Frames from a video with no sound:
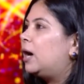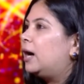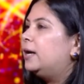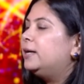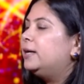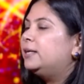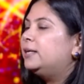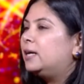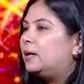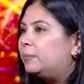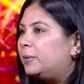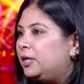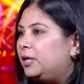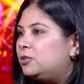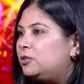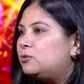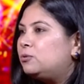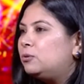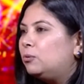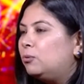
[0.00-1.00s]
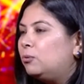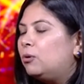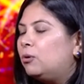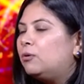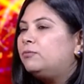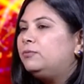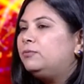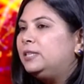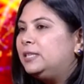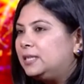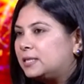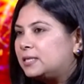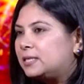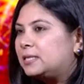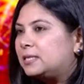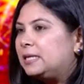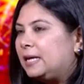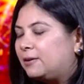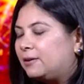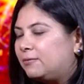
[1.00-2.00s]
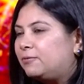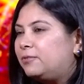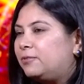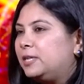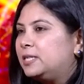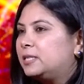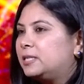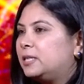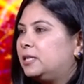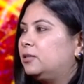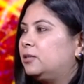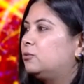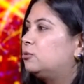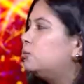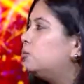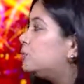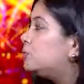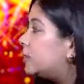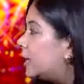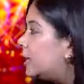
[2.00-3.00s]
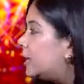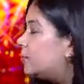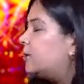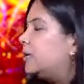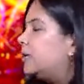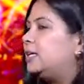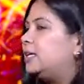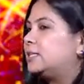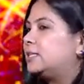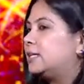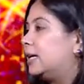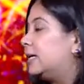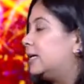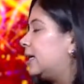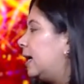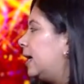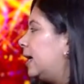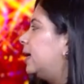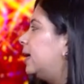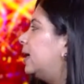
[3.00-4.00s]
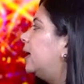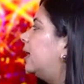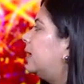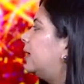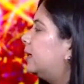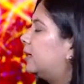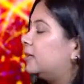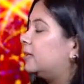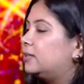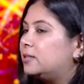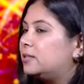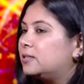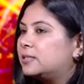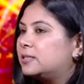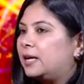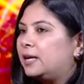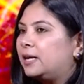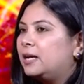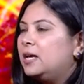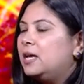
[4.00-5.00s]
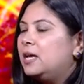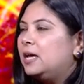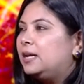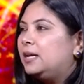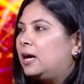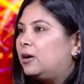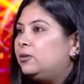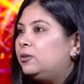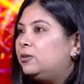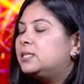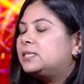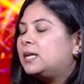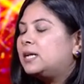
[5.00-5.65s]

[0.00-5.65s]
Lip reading: are coming to know of this egg freezing through celebrities like Diana and others. And now they're